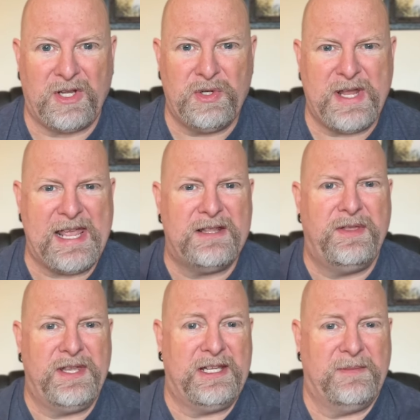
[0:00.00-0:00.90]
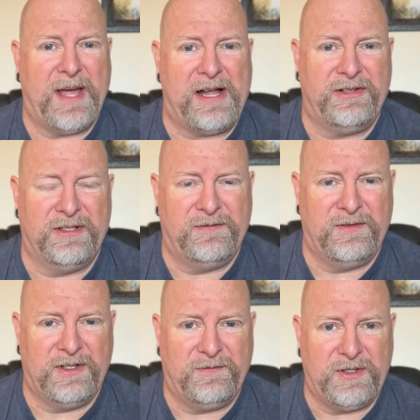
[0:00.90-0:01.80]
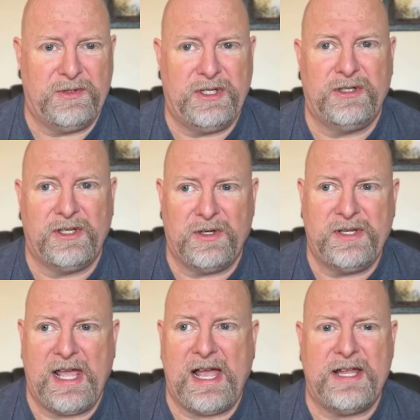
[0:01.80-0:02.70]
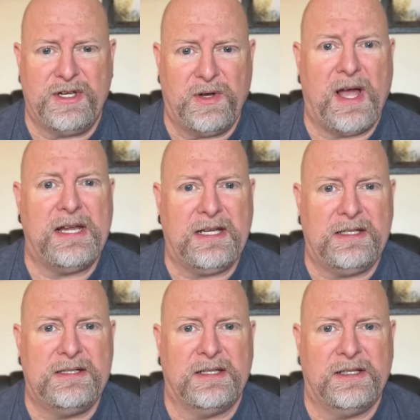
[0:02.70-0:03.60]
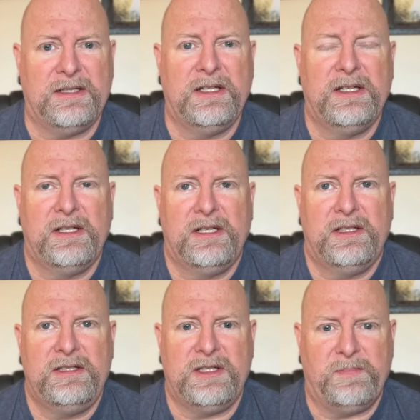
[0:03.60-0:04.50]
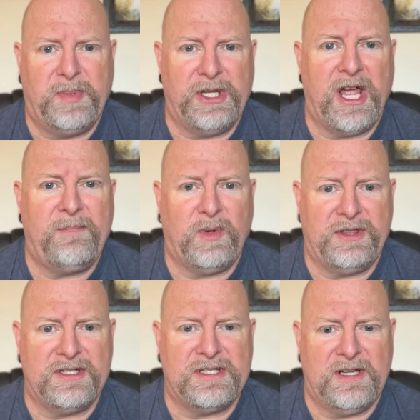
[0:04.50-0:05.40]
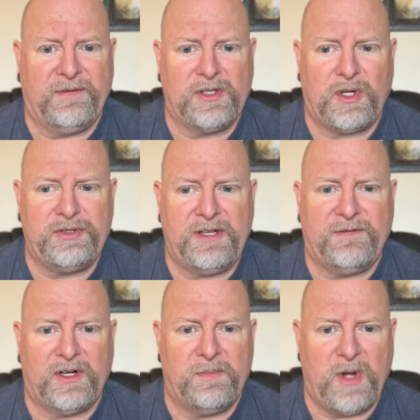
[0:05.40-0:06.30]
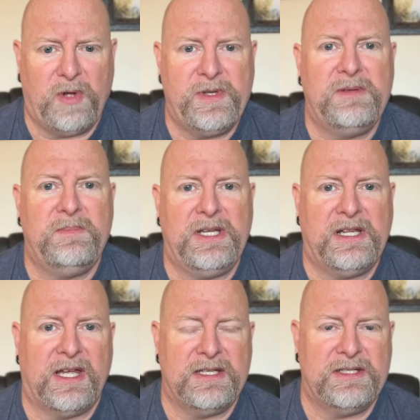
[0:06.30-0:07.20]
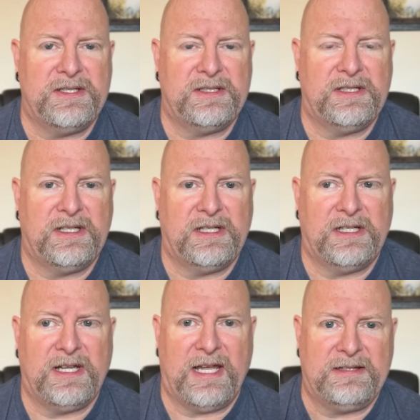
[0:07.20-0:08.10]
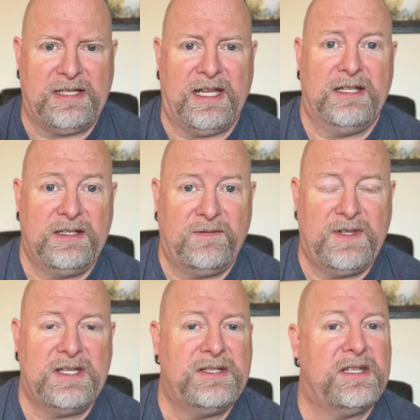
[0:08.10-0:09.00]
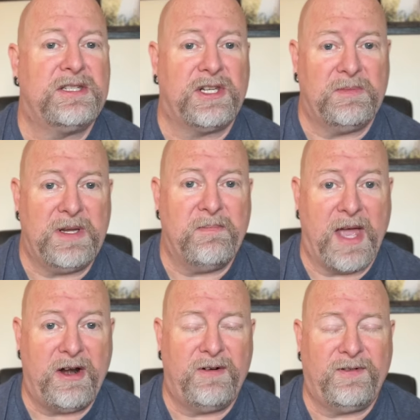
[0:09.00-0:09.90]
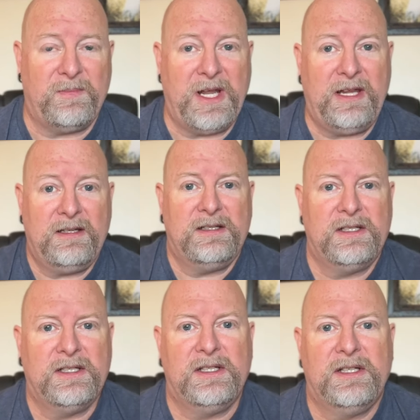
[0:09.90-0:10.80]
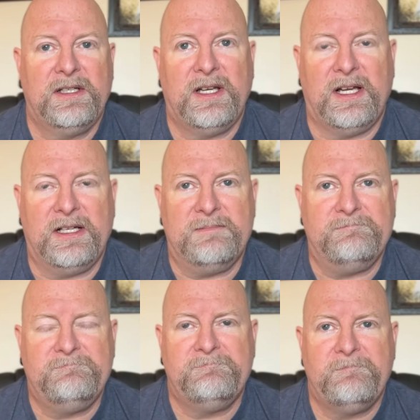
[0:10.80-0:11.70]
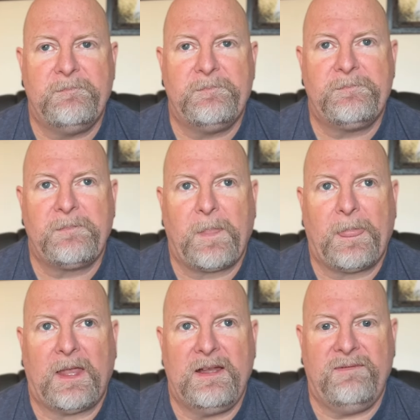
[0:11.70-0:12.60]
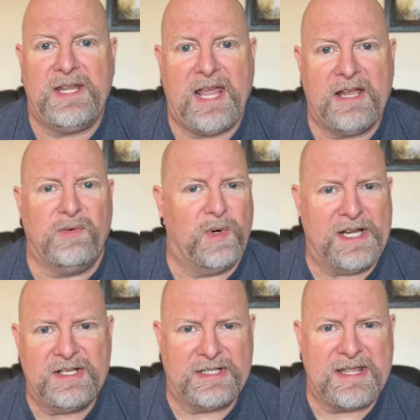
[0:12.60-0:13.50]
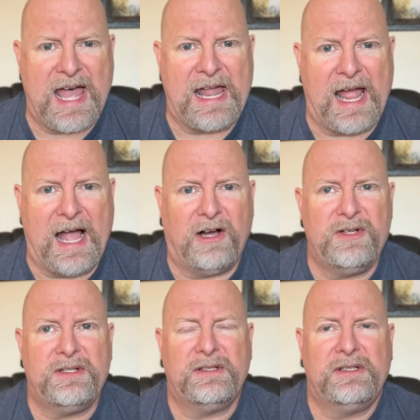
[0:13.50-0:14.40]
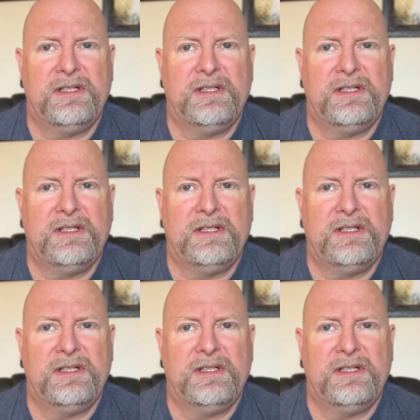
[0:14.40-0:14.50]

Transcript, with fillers: who can't think about the the future and go, okay, I know I need to to put up with this difficulty for a moment because uh, at the end of this, it's going to be better for me. Um, if you can't reason that out,